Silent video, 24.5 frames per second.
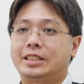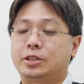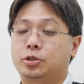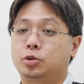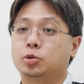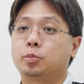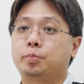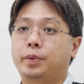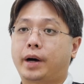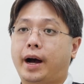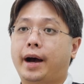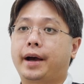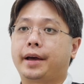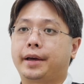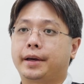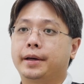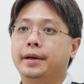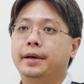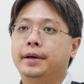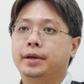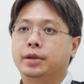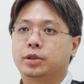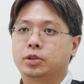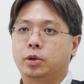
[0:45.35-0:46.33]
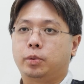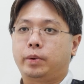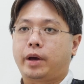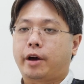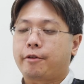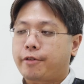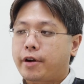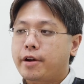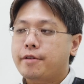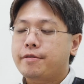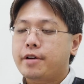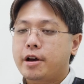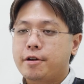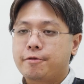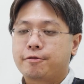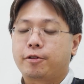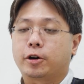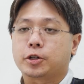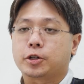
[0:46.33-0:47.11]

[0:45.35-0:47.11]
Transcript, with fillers: is super high. So we are very, very